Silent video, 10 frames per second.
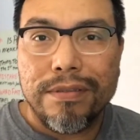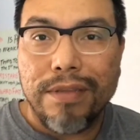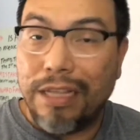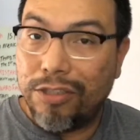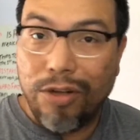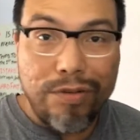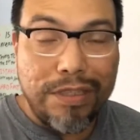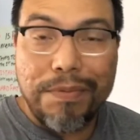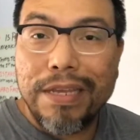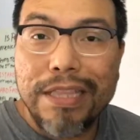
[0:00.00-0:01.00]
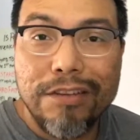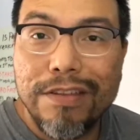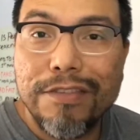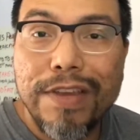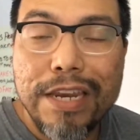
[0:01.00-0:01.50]
I told you at the beginning of
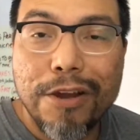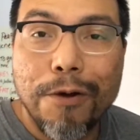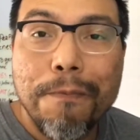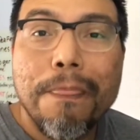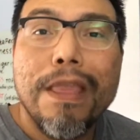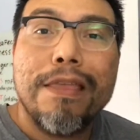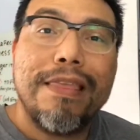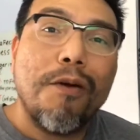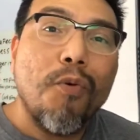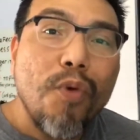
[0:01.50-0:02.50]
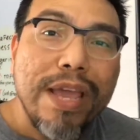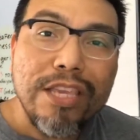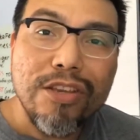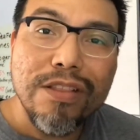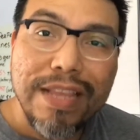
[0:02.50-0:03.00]
this video that
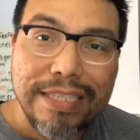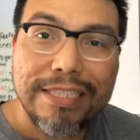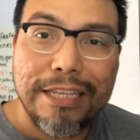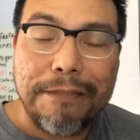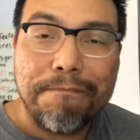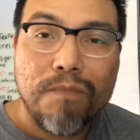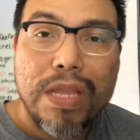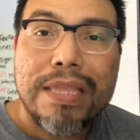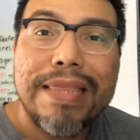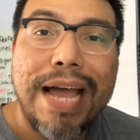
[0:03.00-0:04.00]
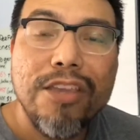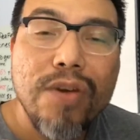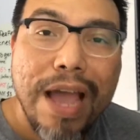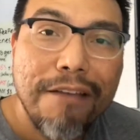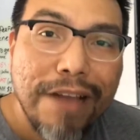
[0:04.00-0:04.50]
when you listen, now you
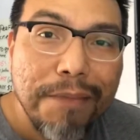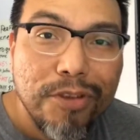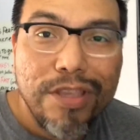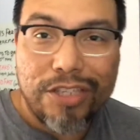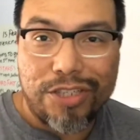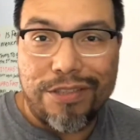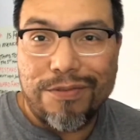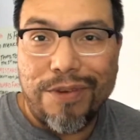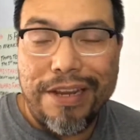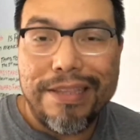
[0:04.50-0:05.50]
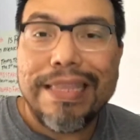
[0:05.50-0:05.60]
have ammunition, right?